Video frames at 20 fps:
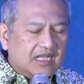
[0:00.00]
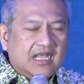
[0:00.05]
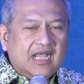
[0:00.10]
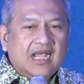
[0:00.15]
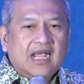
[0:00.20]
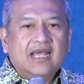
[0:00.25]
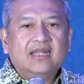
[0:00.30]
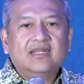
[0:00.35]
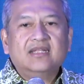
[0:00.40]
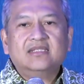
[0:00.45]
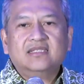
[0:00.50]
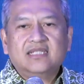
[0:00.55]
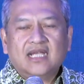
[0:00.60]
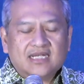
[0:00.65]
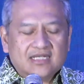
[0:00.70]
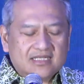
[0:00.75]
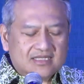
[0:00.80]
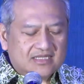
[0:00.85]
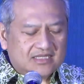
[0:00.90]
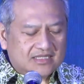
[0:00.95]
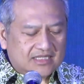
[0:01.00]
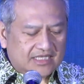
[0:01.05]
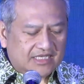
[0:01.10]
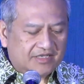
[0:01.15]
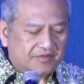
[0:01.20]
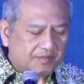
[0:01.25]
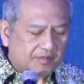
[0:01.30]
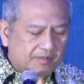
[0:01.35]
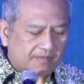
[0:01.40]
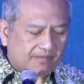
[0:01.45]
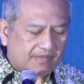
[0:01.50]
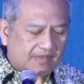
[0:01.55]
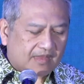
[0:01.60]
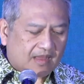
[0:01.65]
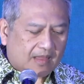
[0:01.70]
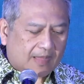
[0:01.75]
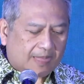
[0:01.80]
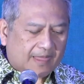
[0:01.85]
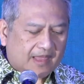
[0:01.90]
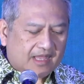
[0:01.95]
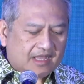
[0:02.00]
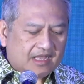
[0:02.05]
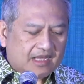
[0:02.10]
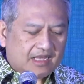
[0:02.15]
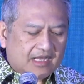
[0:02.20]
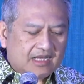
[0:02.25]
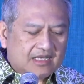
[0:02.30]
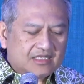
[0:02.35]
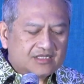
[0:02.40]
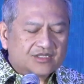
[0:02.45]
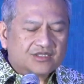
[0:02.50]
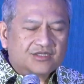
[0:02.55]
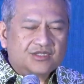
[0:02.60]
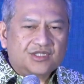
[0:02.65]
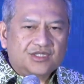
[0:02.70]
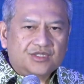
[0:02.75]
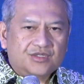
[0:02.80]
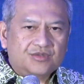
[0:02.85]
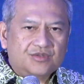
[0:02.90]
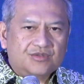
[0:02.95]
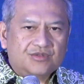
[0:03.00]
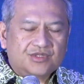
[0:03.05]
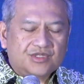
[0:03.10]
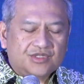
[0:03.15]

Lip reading: And the tendency is to use